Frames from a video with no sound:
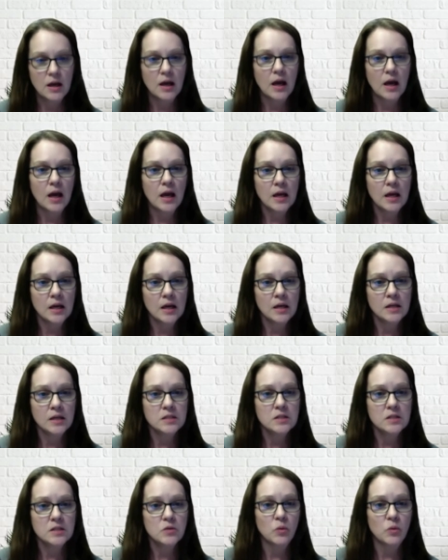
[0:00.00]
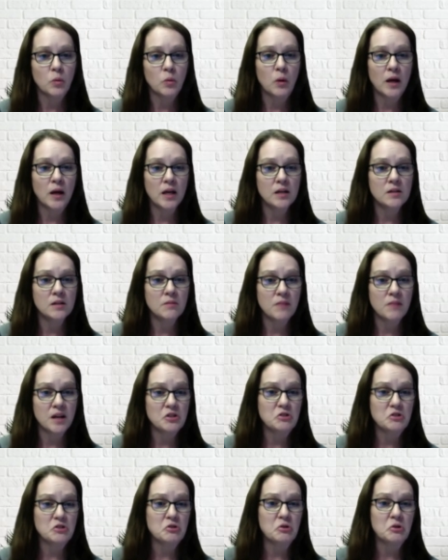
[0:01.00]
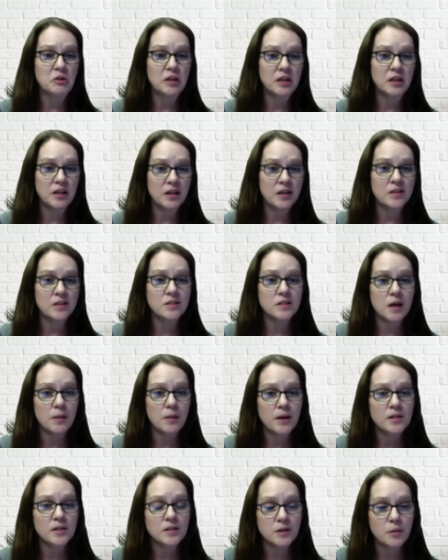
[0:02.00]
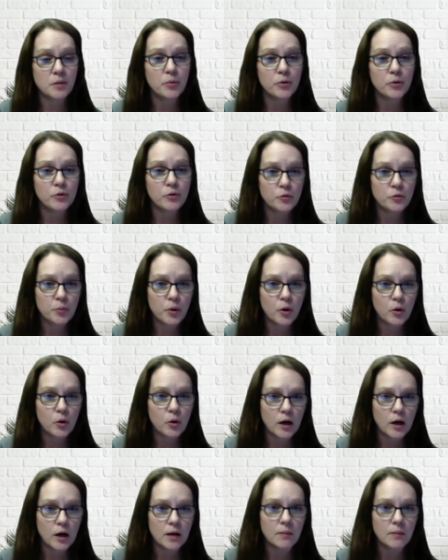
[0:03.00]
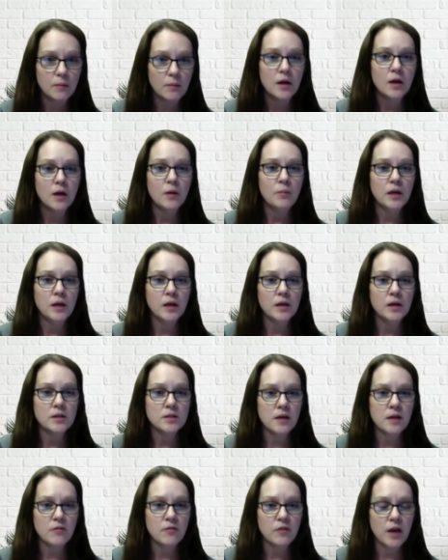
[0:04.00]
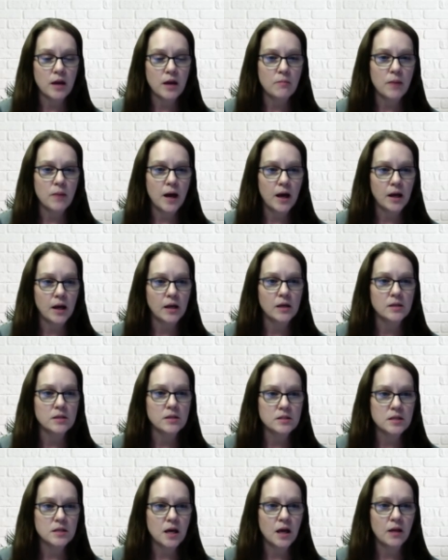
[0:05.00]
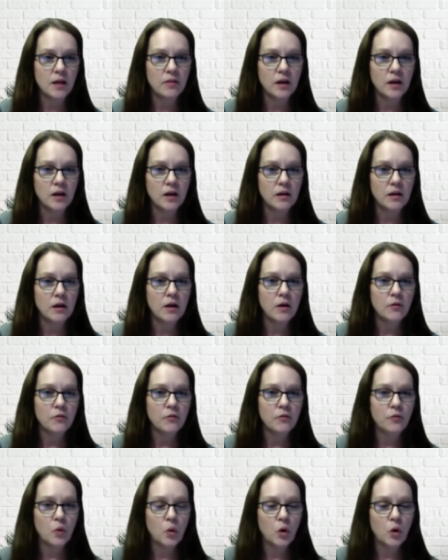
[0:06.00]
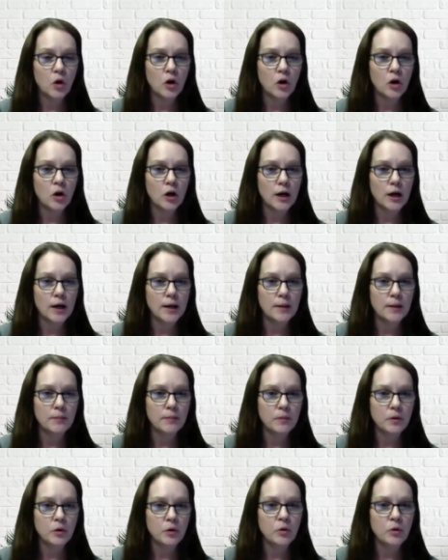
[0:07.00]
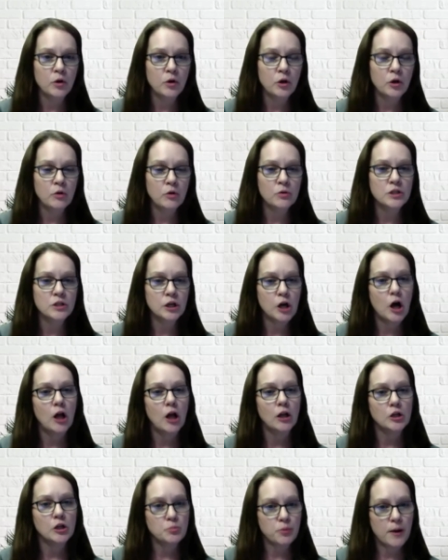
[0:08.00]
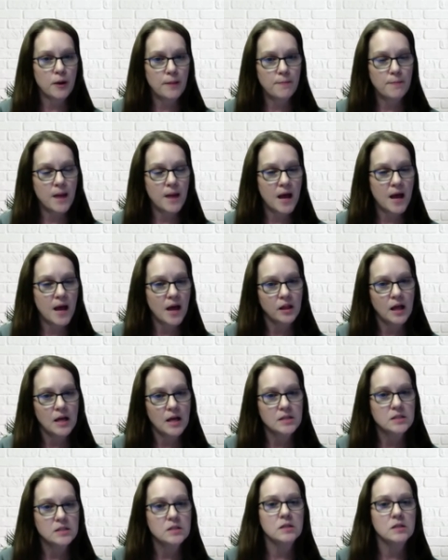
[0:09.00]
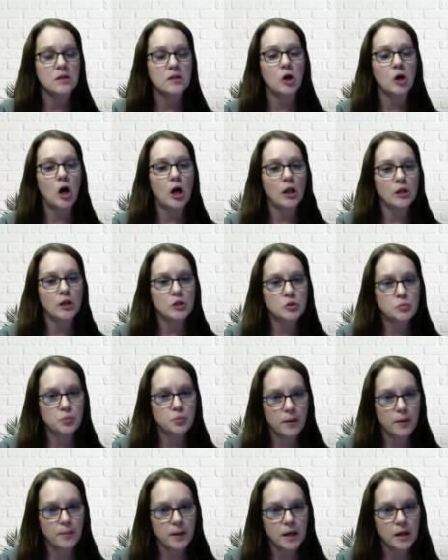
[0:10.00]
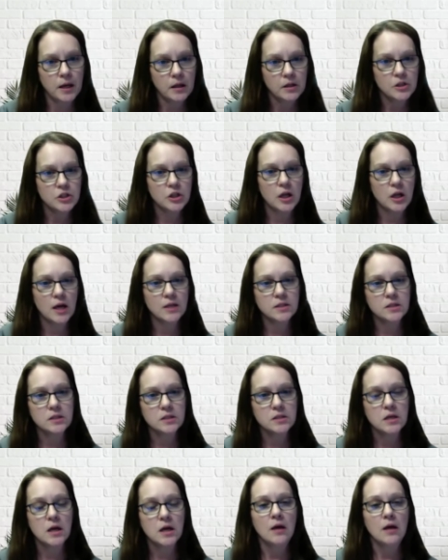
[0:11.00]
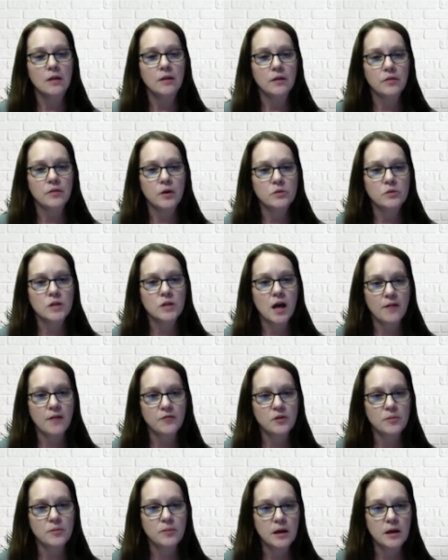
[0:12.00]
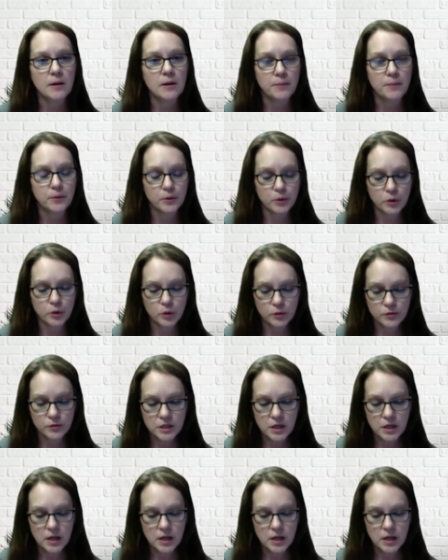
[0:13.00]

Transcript: And we're waiting to make sure that it ends up as an approved program because they've came back and said that for um, you to use the college prep math classes and the college prep English classes, that those have to be approved.